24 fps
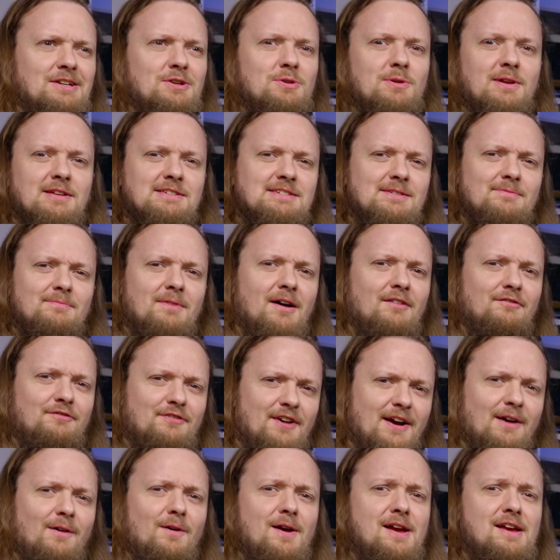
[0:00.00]
you get some
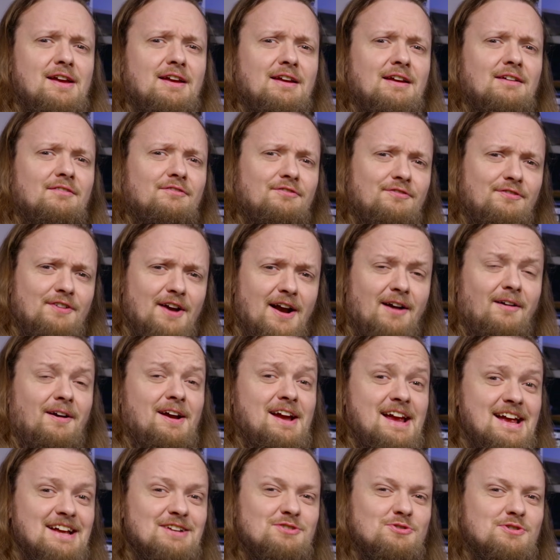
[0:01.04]
very,
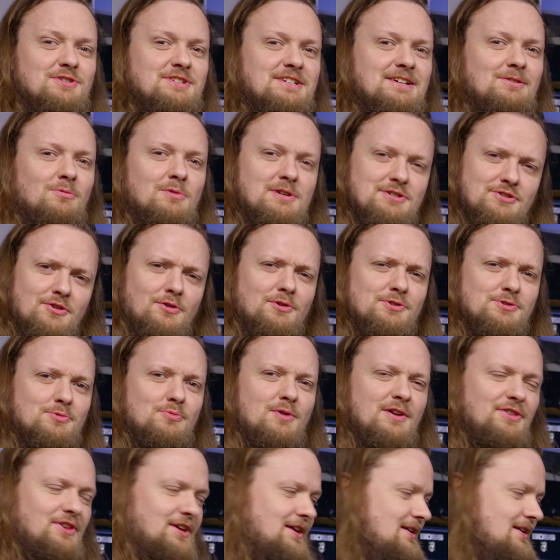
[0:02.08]
very interesting results with